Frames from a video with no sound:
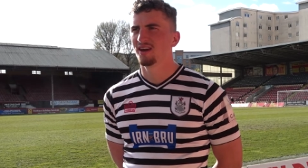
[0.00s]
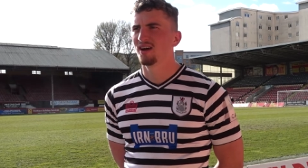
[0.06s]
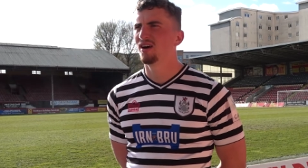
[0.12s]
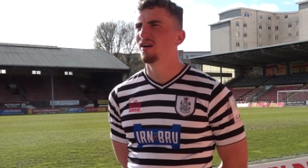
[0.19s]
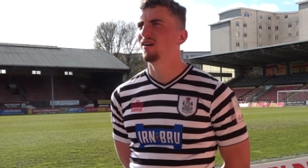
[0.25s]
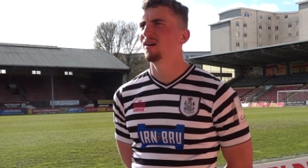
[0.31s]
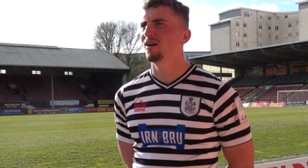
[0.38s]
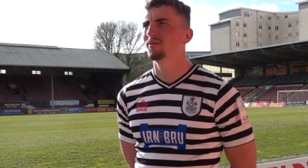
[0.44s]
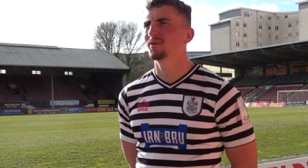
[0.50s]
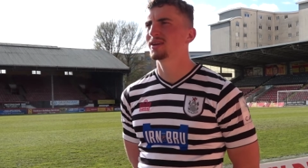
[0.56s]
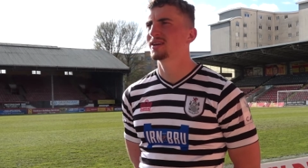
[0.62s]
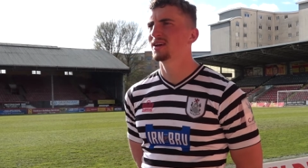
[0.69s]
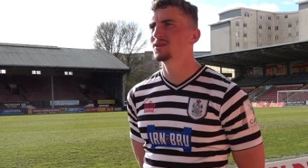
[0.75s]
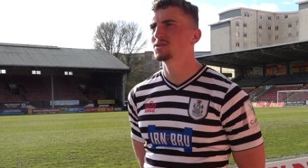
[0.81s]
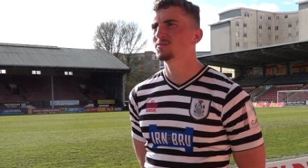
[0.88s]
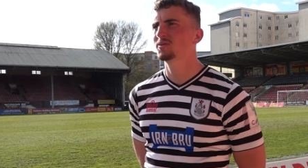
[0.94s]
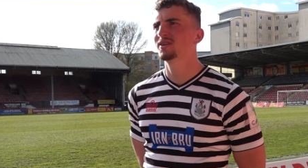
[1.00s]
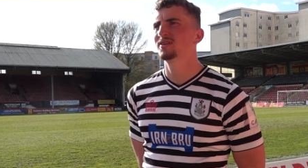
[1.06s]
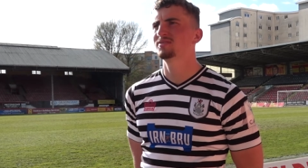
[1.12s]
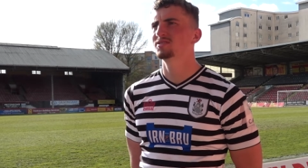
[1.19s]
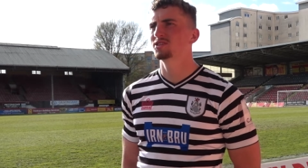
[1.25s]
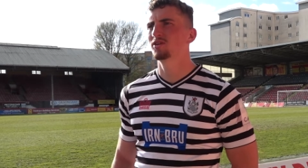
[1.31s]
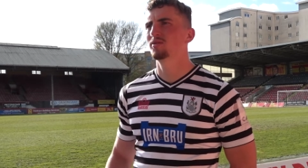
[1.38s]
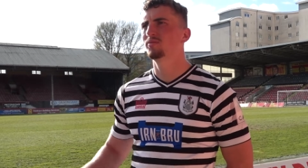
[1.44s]
Oh, I mean, Cal's been
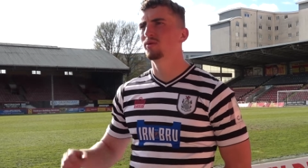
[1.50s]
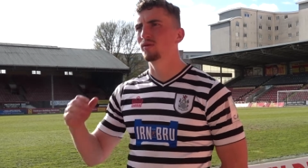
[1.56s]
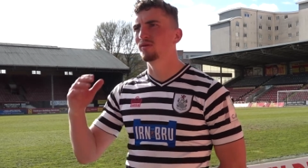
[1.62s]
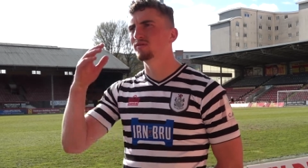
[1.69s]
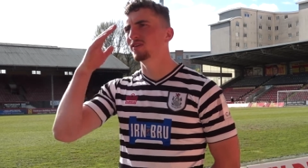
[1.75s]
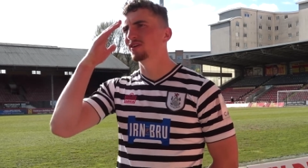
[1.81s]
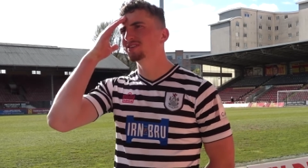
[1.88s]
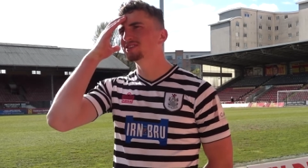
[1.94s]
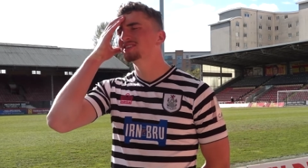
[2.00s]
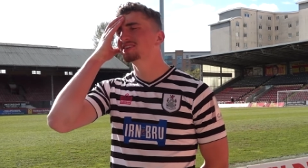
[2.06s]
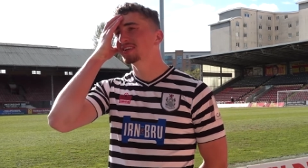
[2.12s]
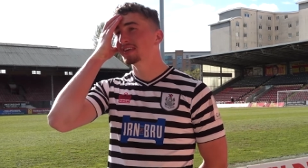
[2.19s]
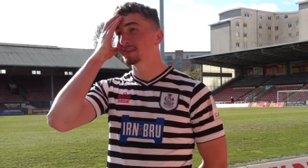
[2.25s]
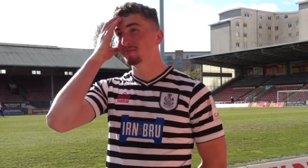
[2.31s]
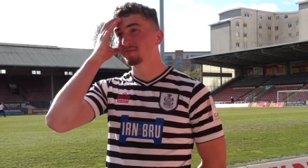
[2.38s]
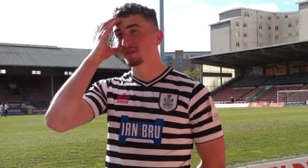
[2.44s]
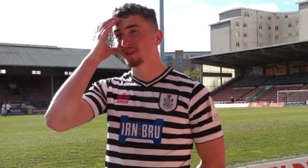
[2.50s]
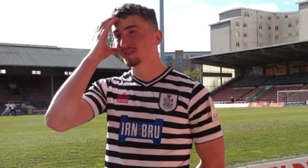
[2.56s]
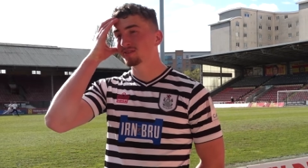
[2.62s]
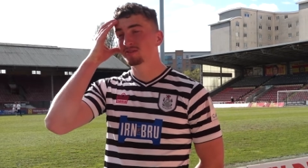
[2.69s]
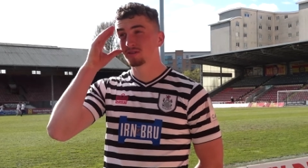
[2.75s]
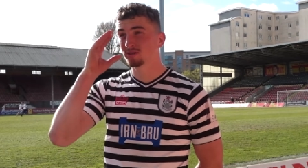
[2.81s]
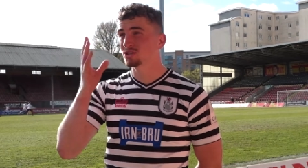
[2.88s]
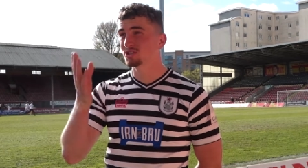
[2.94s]
so important for us. He, he,
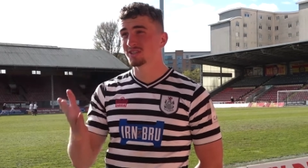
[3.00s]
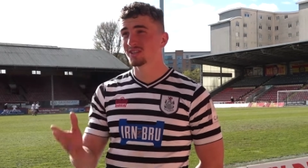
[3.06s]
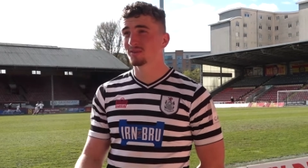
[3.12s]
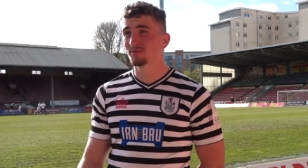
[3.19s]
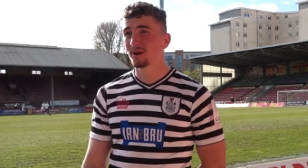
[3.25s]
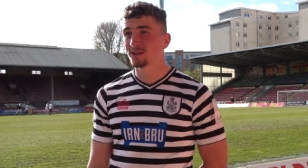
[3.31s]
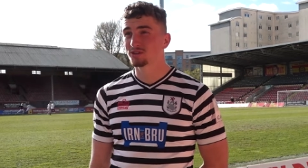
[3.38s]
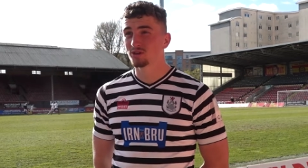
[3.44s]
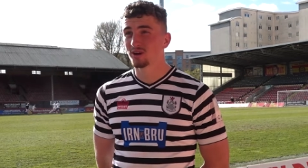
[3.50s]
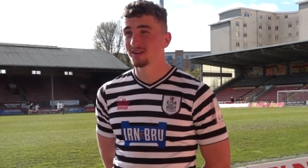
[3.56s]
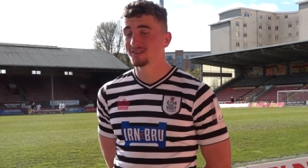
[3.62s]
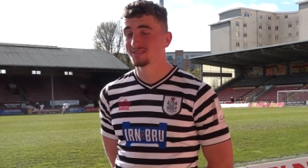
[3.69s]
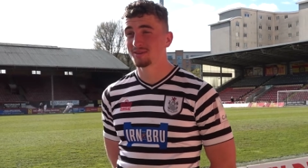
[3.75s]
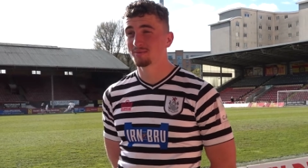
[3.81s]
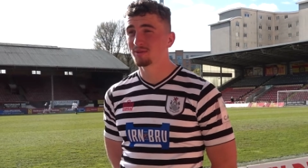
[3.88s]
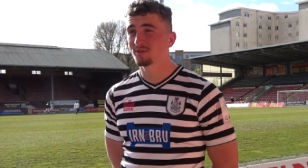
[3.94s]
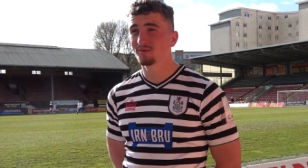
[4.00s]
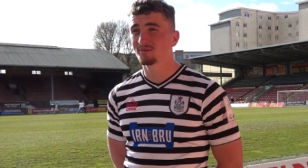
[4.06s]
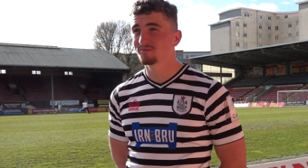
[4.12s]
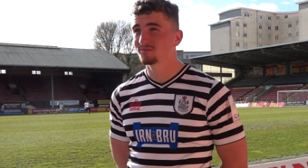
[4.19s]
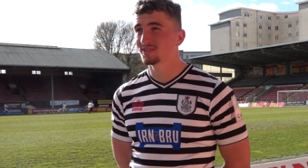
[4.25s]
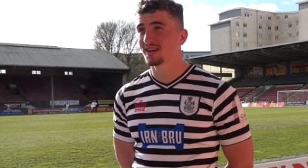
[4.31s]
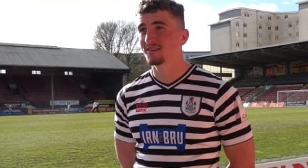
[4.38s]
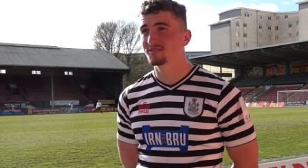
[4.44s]
you should see the way he trains. Some of the
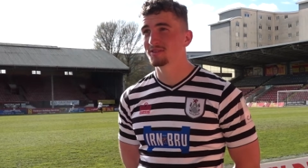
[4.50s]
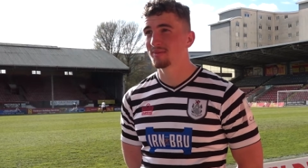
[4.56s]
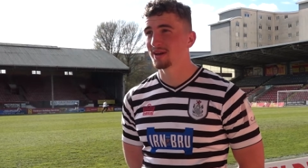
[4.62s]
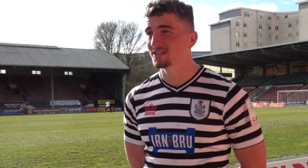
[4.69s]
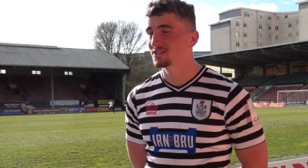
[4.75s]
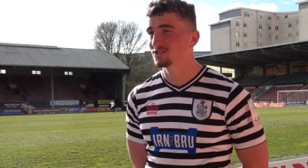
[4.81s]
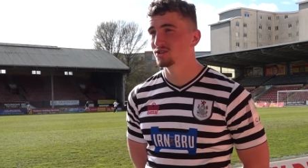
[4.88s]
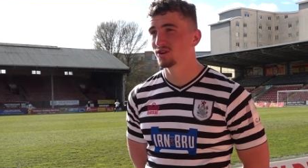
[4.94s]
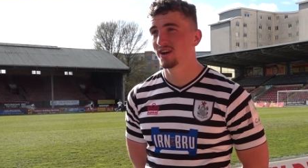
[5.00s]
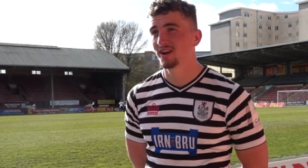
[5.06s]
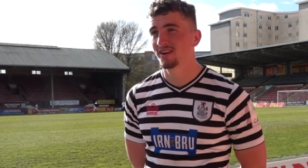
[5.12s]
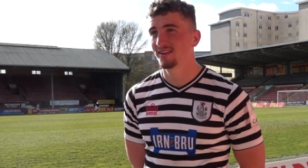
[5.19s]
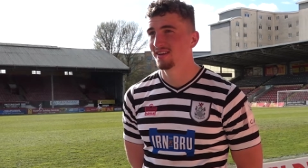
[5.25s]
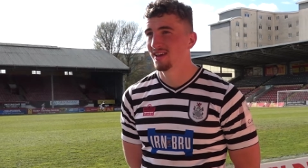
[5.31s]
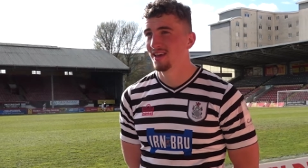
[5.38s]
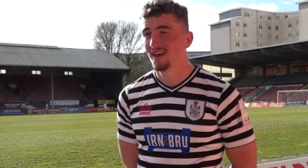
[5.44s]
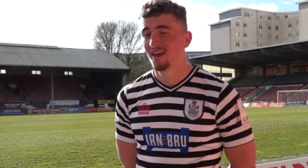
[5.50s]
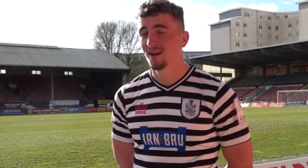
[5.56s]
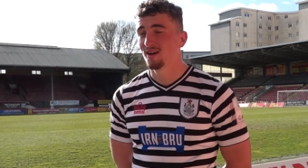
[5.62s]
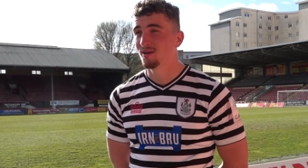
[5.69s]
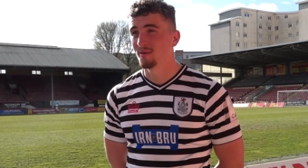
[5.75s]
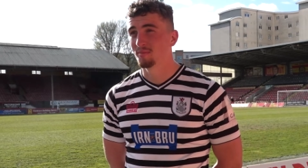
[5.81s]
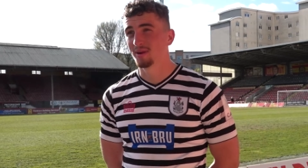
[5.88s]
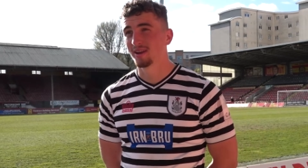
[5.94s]
saves he makes in training
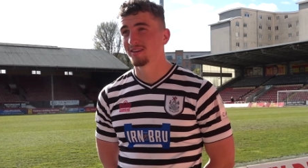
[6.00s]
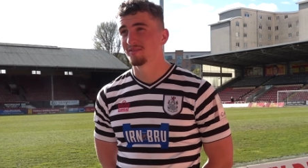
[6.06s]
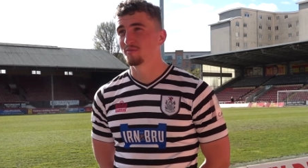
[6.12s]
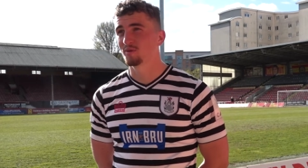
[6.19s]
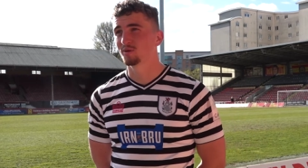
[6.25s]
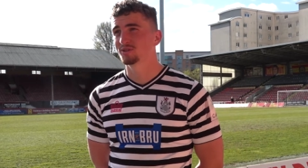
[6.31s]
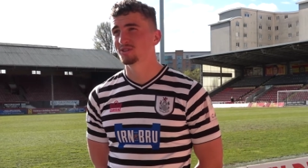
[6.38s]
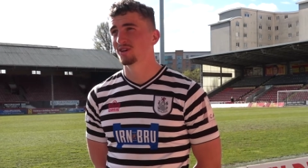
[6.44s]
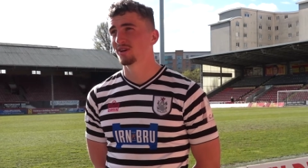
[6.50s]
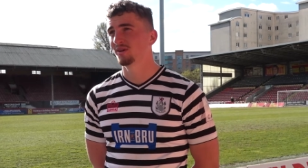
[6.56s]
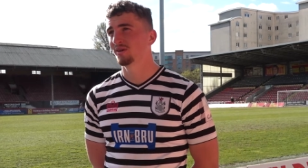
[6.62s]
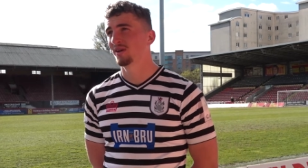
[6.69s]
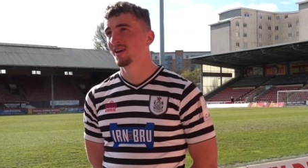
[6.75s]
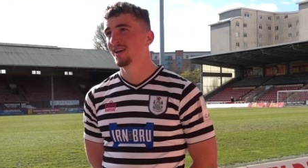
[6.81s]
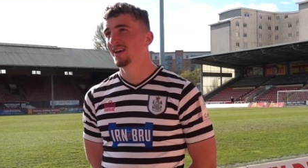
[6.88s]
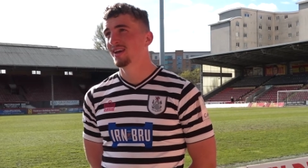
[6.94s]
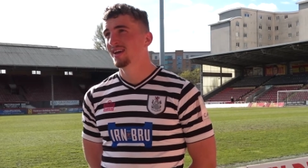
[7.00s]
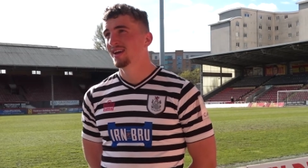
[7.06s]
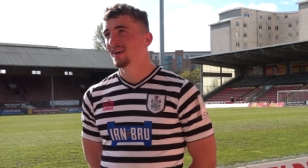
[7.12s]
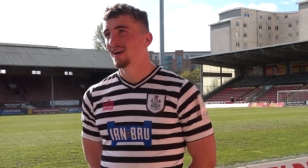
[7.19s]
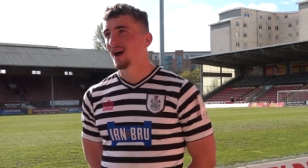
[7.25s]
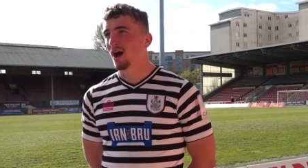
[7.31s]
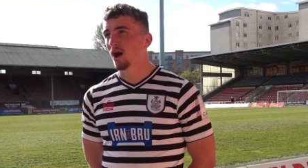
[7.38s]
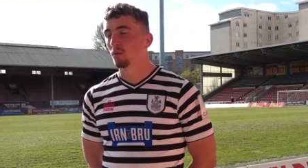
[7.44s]
are unbelievable. So
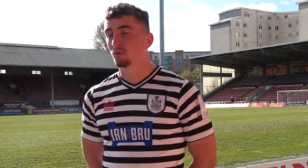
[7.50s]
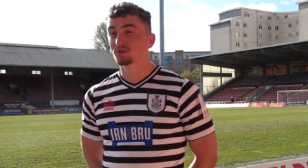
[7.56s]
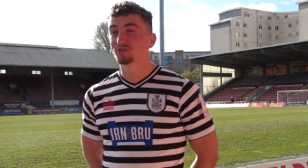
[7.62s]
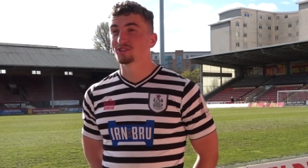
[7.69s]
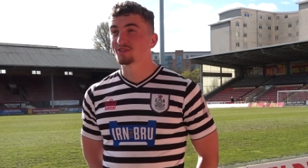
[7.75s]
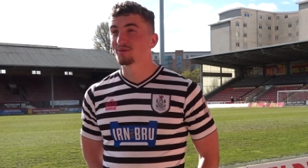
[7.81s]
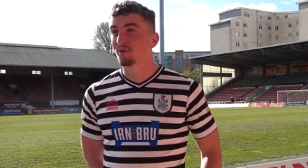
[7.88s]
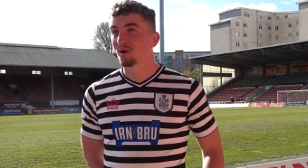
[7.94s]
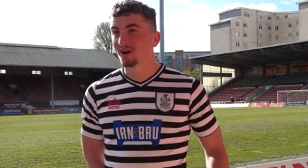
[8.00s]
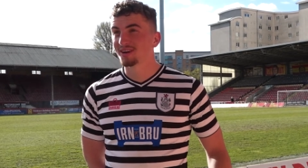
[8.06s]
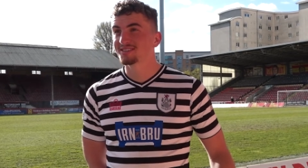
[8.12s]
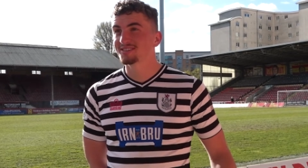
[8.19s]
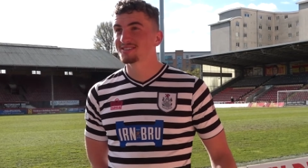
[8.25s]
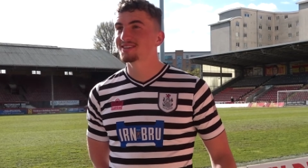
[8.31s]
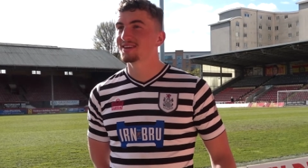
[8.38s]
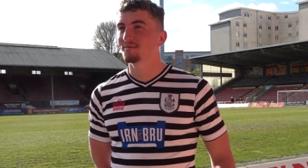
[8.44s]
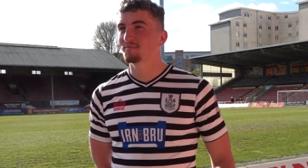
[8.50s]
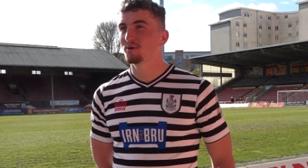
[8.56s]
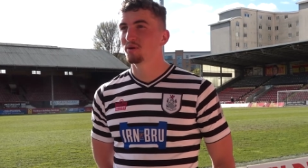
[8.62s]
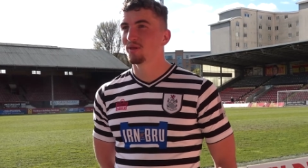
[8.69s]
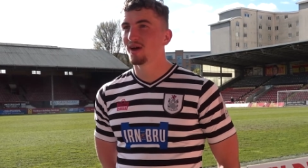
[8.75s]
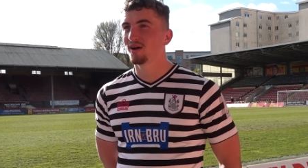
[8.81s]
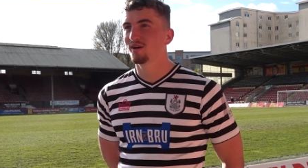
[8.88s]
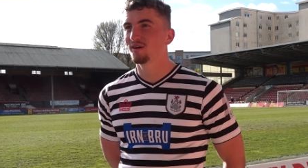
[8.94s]
I wasn't surprised to see him pull
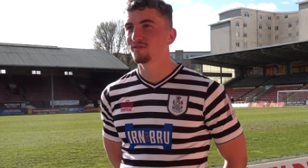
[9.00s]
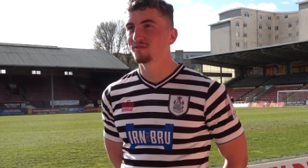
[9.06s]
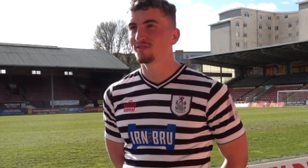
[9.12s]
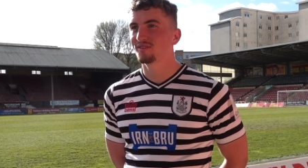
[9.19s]
that off.